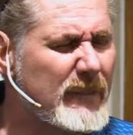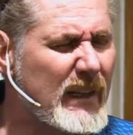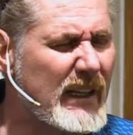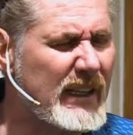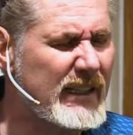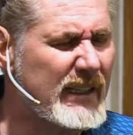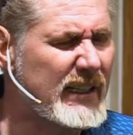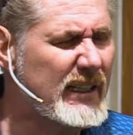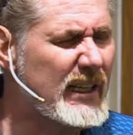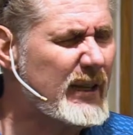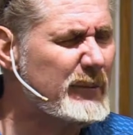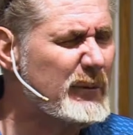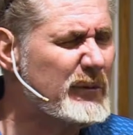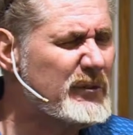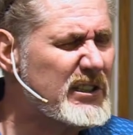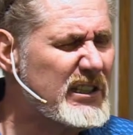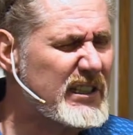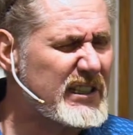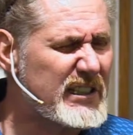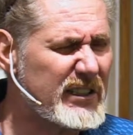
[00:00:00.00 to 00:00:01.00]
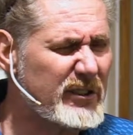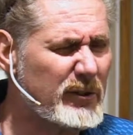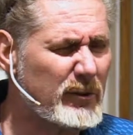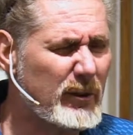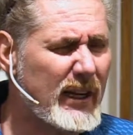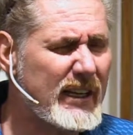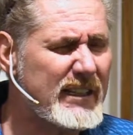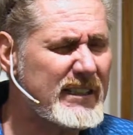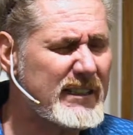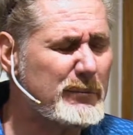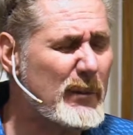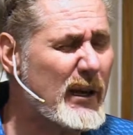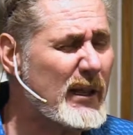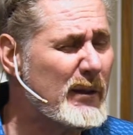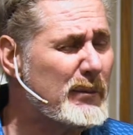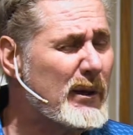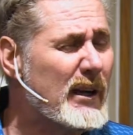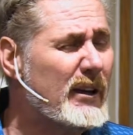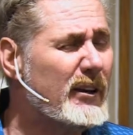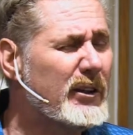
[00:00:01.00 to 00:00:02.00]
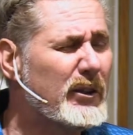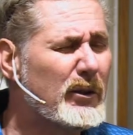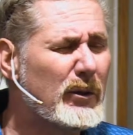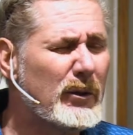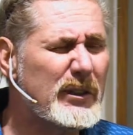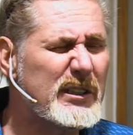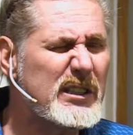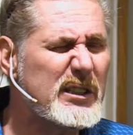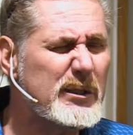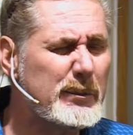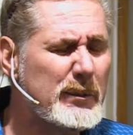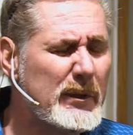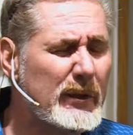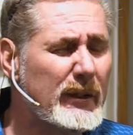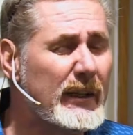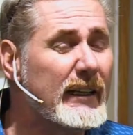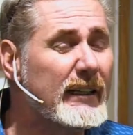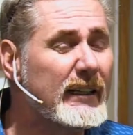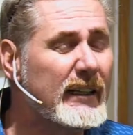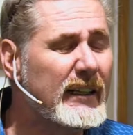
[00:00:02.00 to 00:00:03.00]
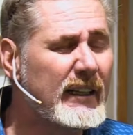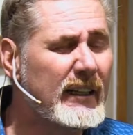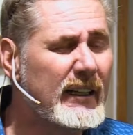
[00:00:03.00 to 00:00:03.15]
in the name of Jesus Christ and by the power of your Holy Spirit.